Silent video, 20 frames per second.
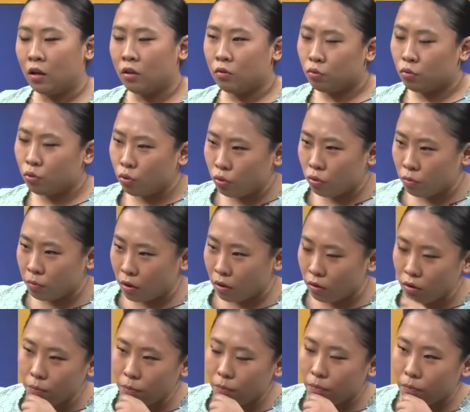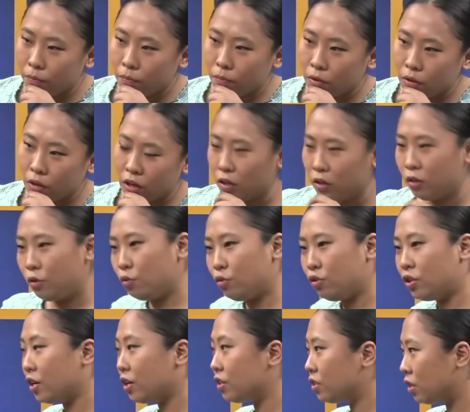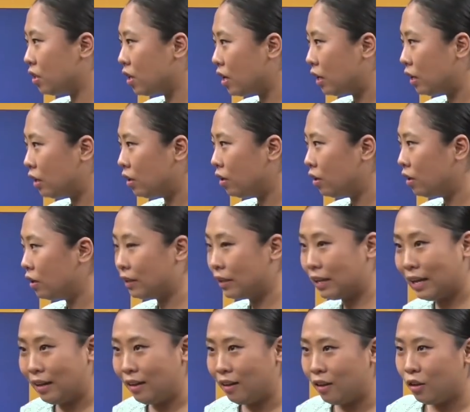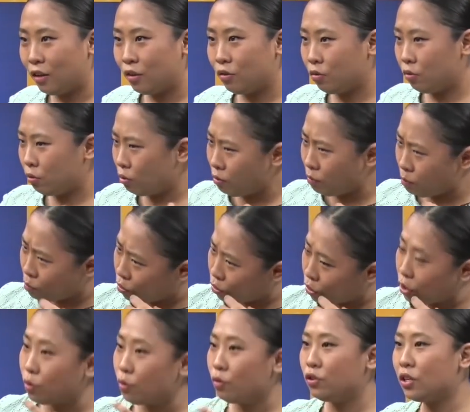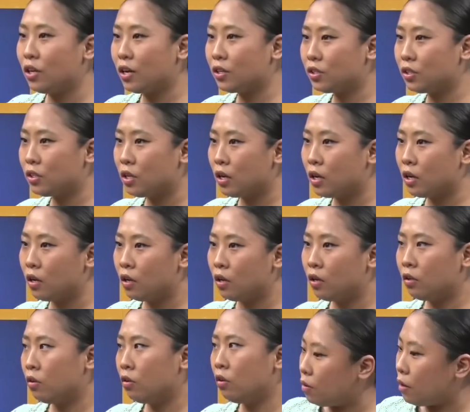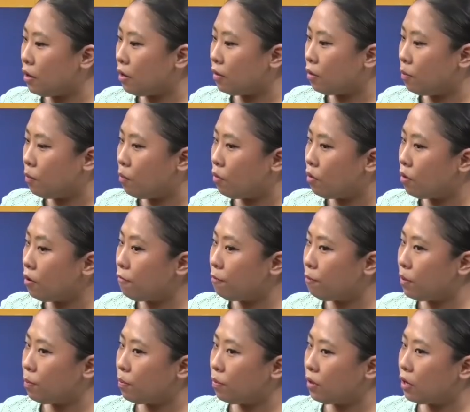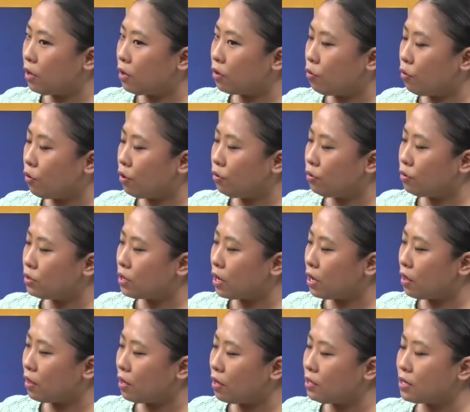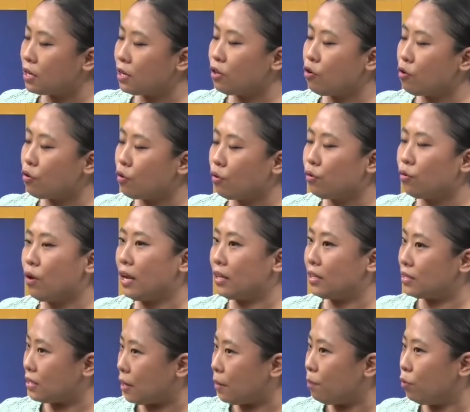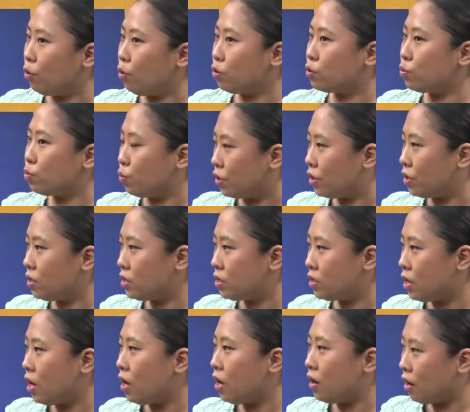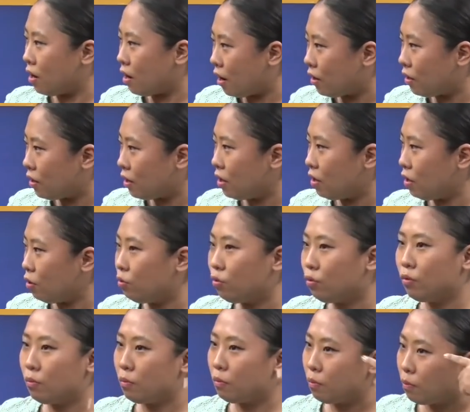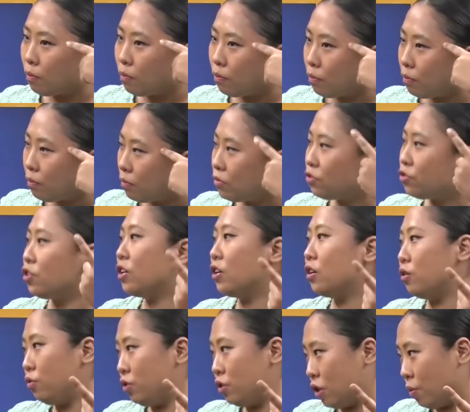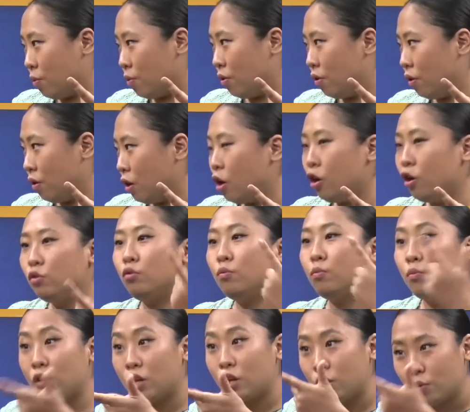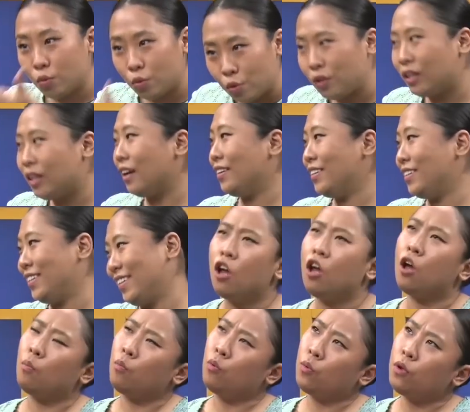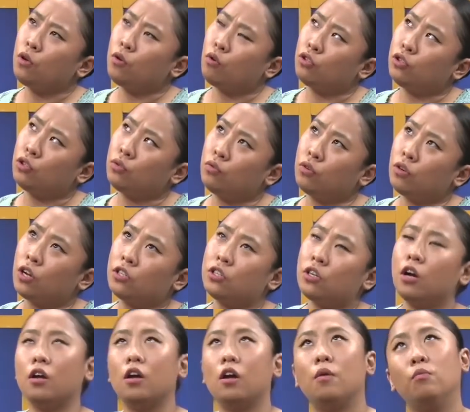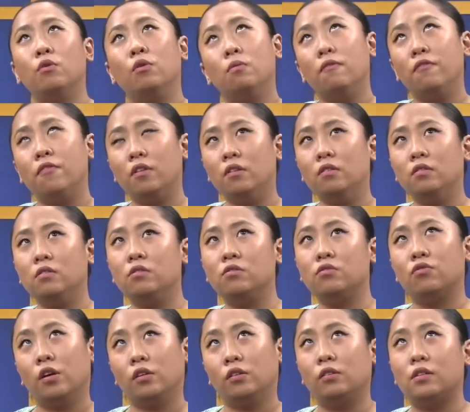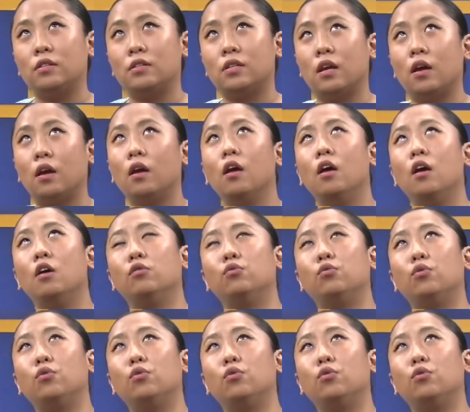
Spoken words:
to dam all healthy ho jaish na na to dam mote ho jaish na na the more if people are going to say things and you're going to accept those words then I think it will triggered ho jawo to mugi to hui thagi se mui bi question kore se aya mui bi fitness instructor ase to